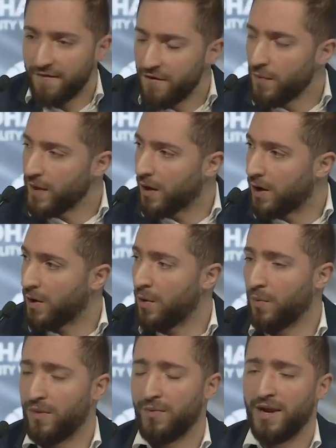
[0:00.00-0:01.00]
wherever we are,
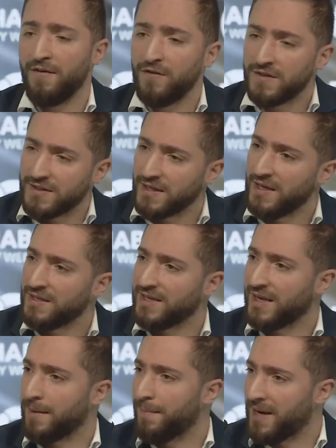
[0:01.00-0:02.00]
with whatever
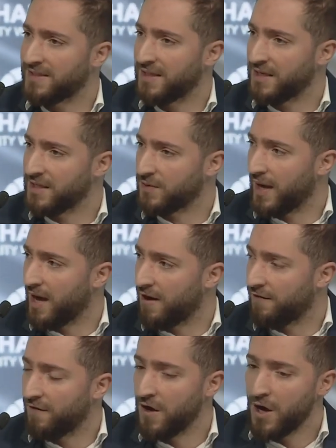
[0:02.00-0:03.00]
skills and capacities we
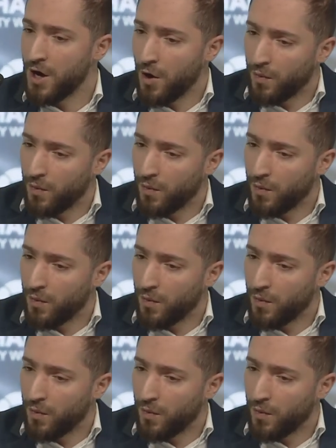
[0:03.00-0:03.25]
have.